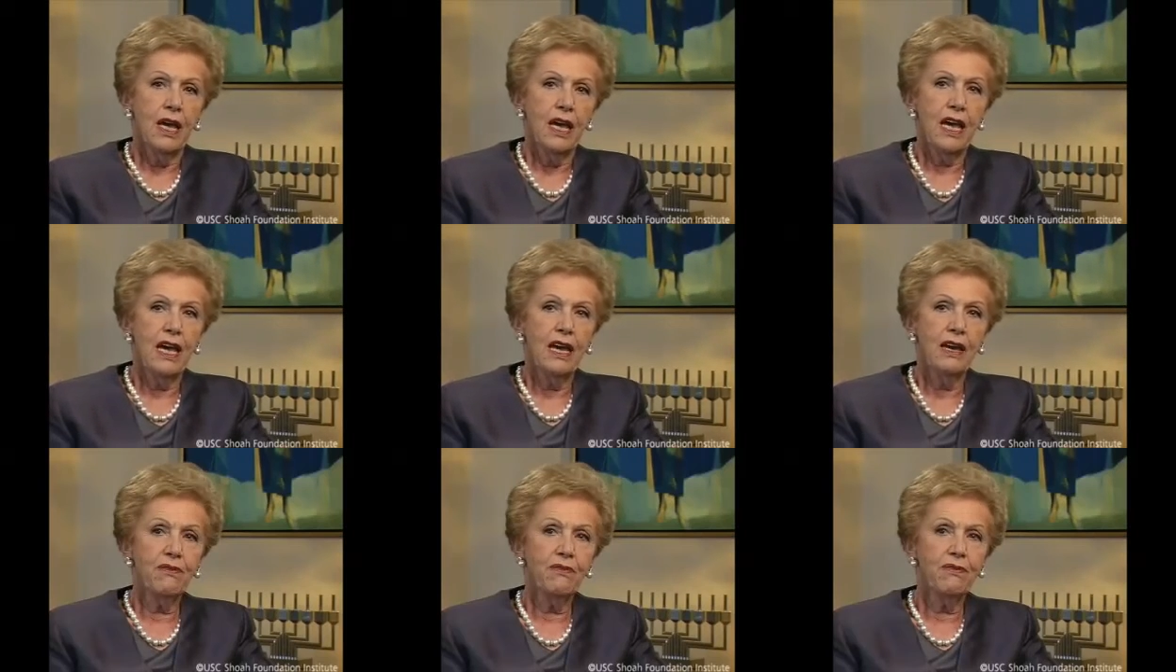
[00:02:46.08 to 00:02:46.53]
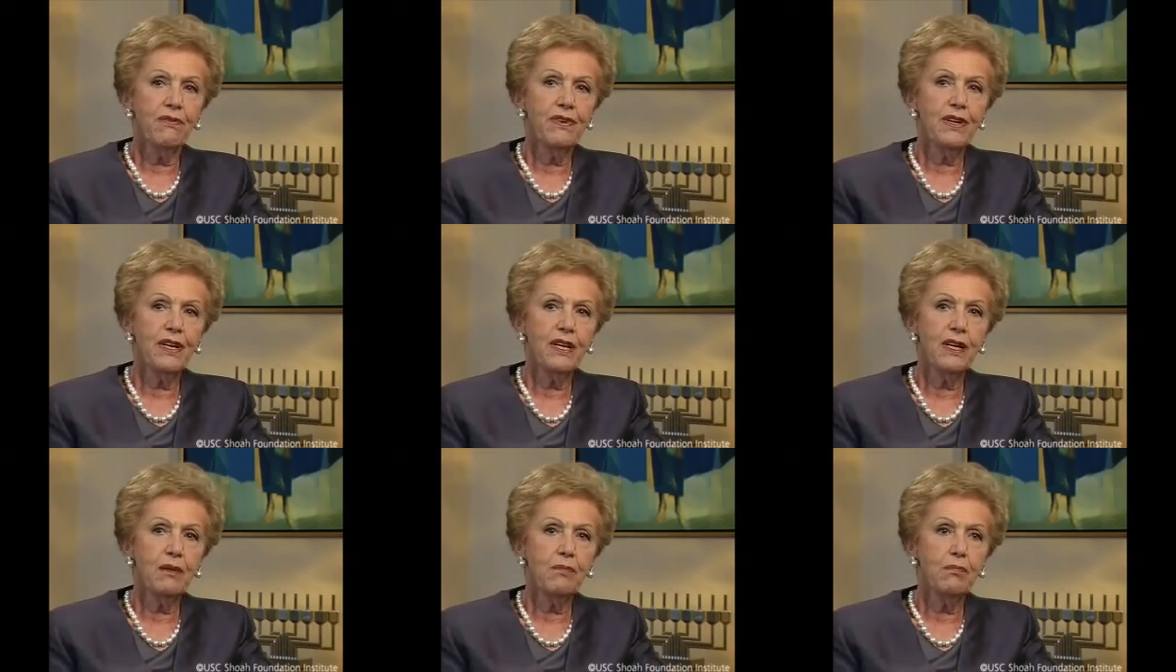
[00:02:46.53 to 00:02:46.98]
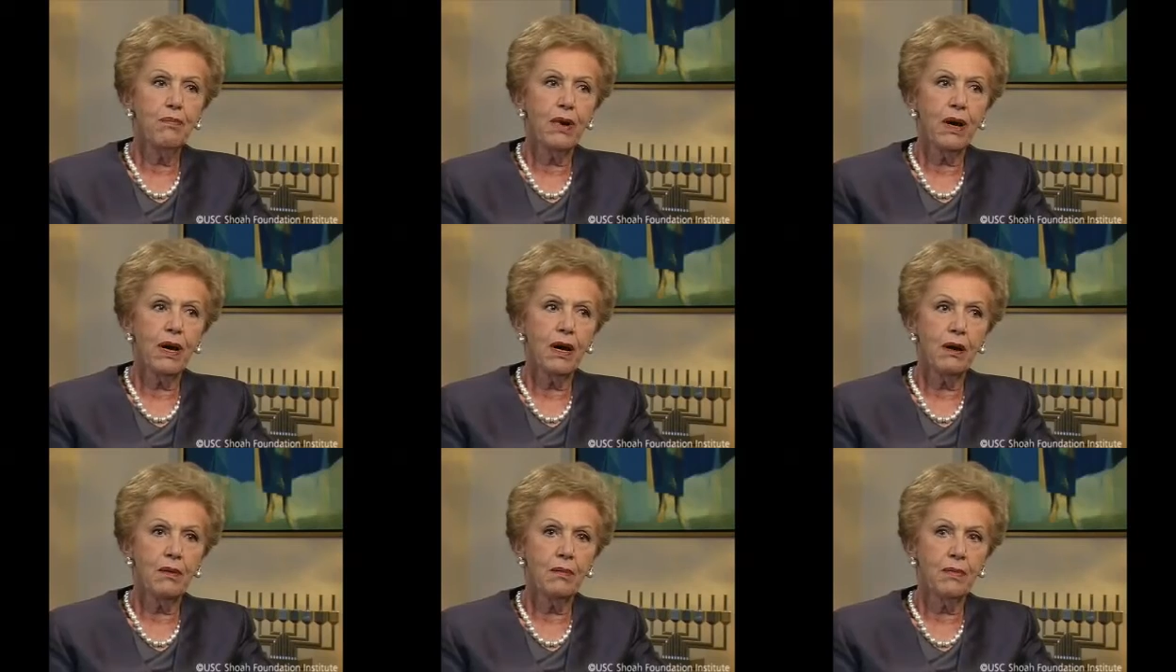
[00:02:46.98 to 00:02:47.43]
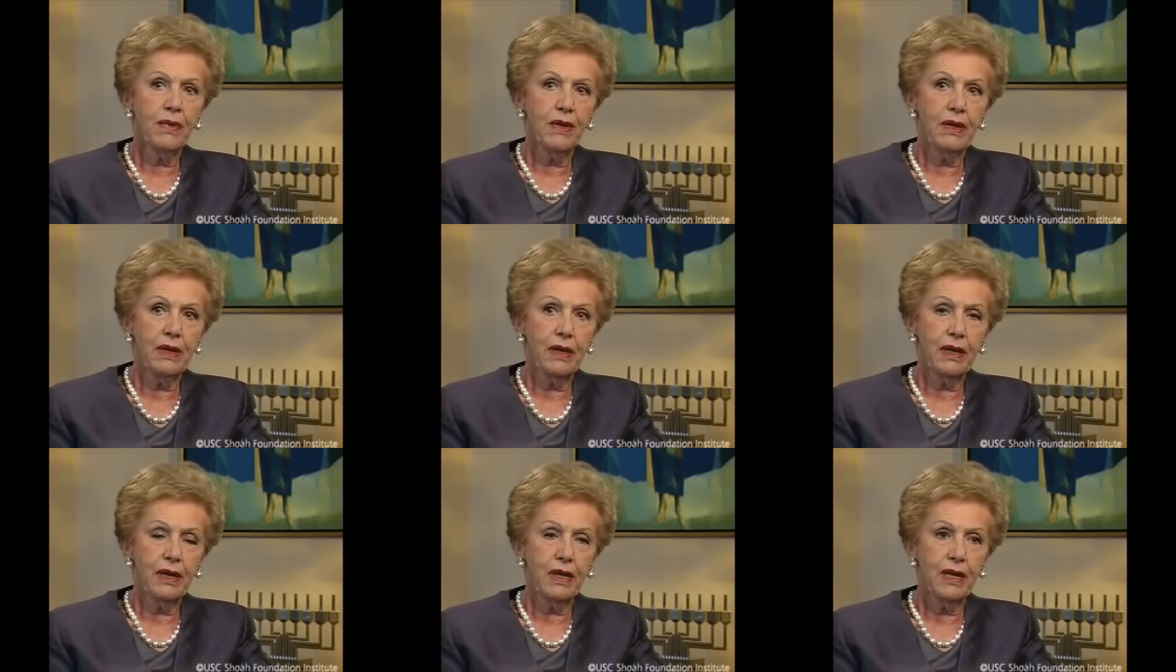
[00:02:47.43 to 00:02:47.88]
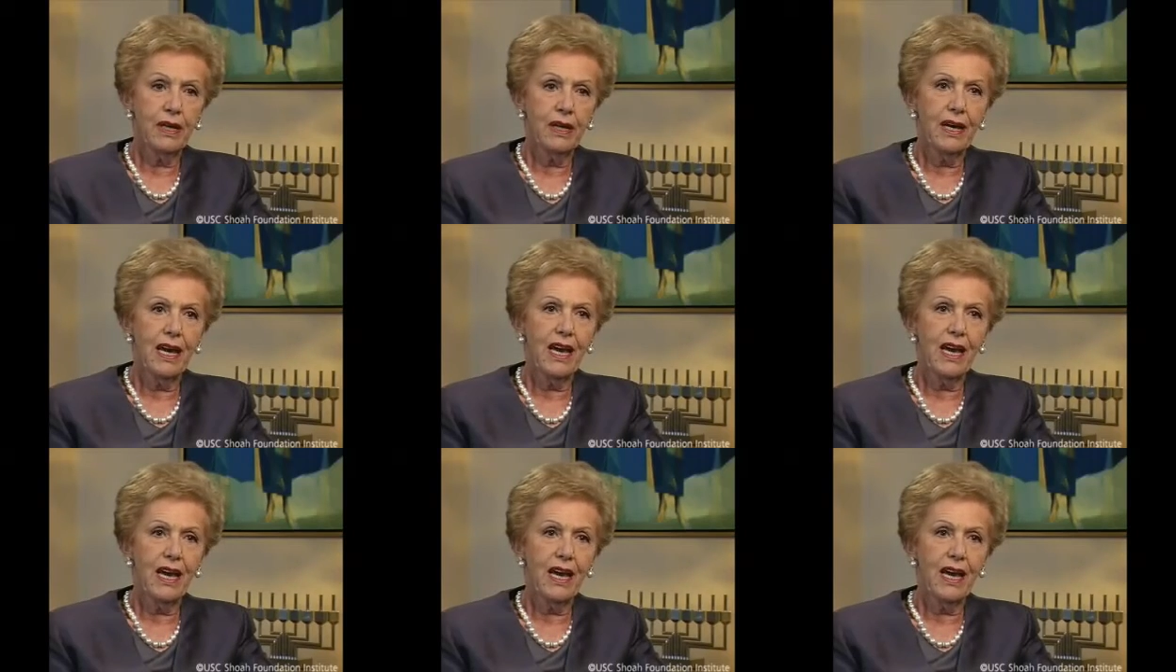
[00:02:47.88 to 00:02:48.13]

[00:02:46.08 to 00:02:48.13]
Every bombing,